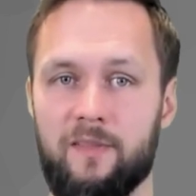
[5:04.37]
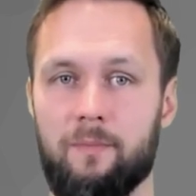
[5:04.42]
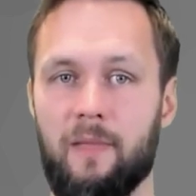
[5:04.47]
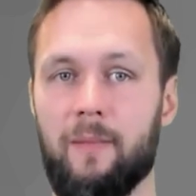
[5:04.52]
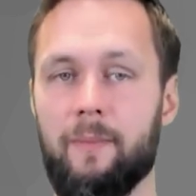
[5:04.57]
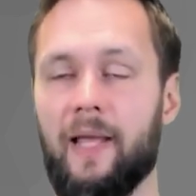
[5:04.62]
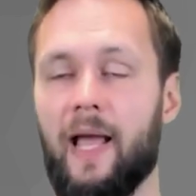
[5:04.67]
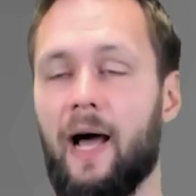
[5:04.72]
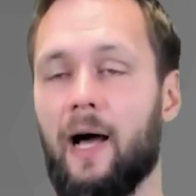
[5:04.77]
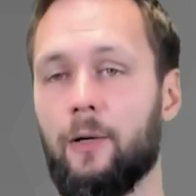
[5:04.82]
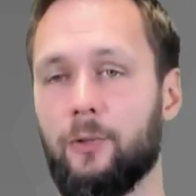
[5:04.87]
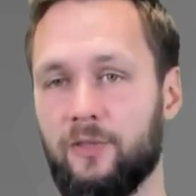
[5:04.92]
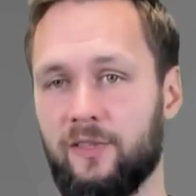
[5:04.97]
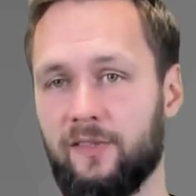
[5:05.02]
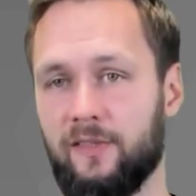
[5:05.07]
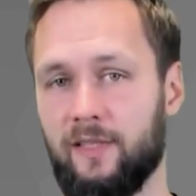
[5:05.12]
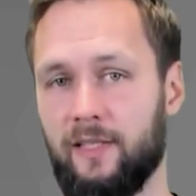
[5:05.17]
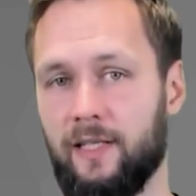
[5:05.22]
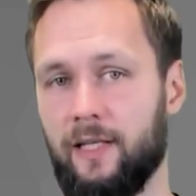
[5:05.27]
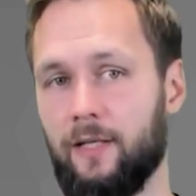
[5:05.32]
may be
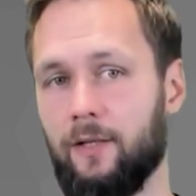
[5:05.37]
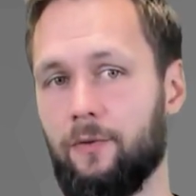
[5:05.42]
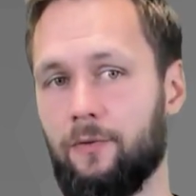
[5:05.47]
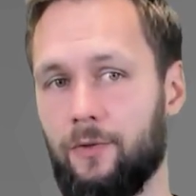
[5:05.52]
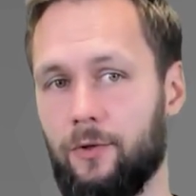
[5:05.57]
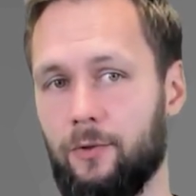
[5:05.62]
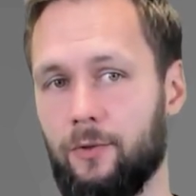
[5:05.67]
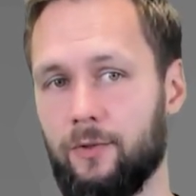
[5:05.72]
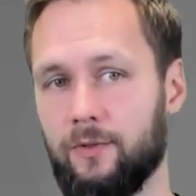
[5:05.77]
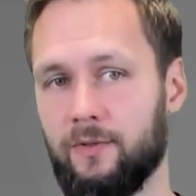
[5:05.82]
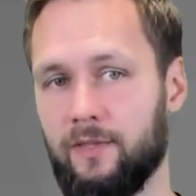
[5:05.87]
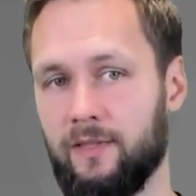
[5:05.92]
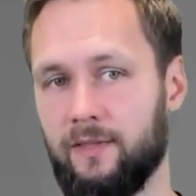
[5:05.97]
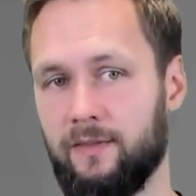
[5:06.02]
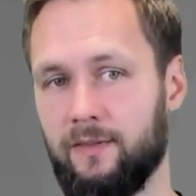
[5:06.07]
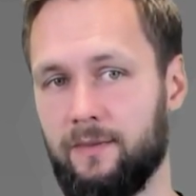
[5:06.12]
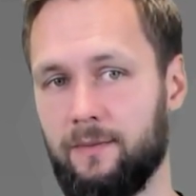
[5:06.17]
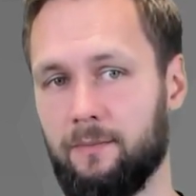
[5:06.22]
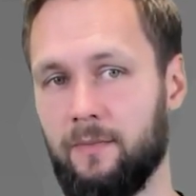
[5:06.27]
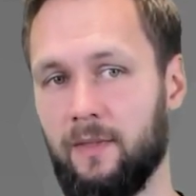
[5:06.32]
outside of the
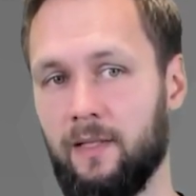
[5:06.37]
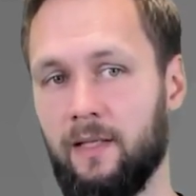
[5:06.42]
context.